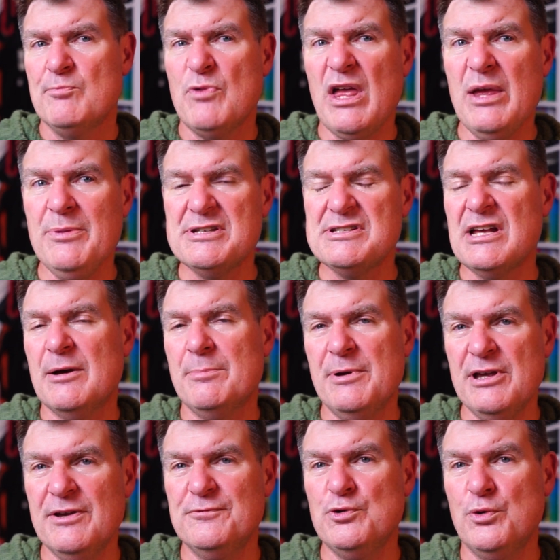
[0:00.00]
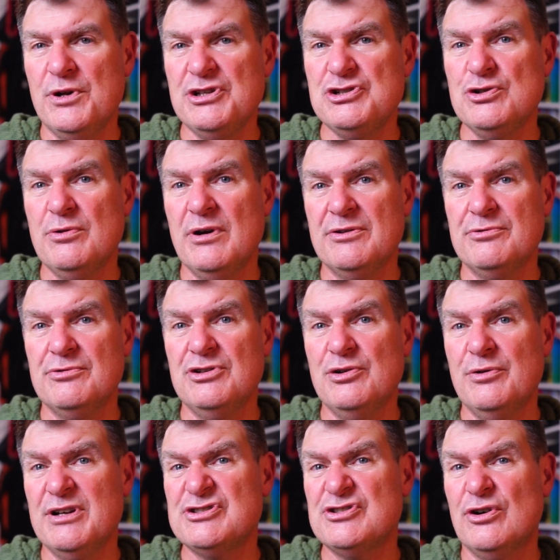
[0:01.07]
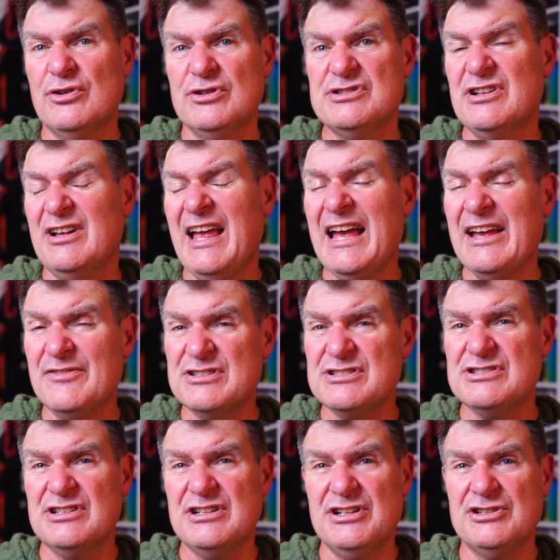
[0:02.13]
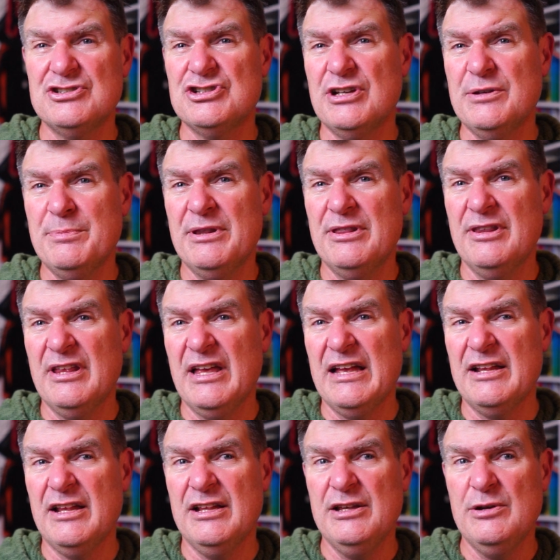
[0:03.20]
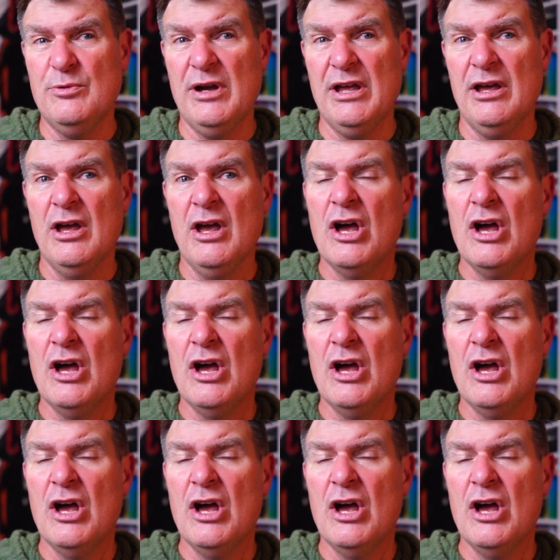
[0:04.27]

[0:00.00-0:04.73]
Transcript: MSRP of $2,200 and I haven't seen it cheaper than that anywhere.